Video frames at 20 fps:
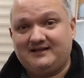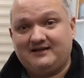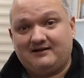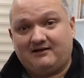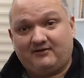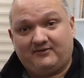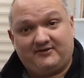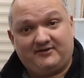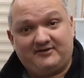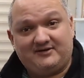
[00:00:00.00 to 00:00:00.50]

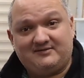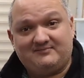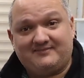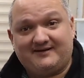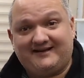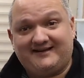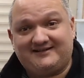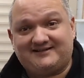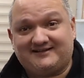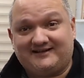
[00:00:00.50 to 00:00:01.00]
Although you
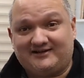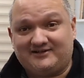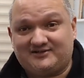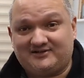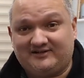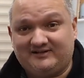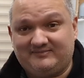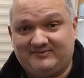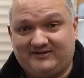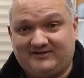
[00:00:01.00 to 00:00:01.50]
might
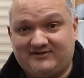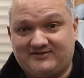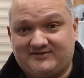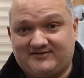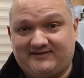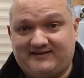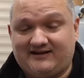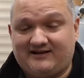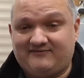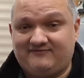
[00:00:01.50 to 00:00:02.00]
actually, because
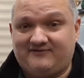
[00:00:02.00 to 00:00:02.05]
they are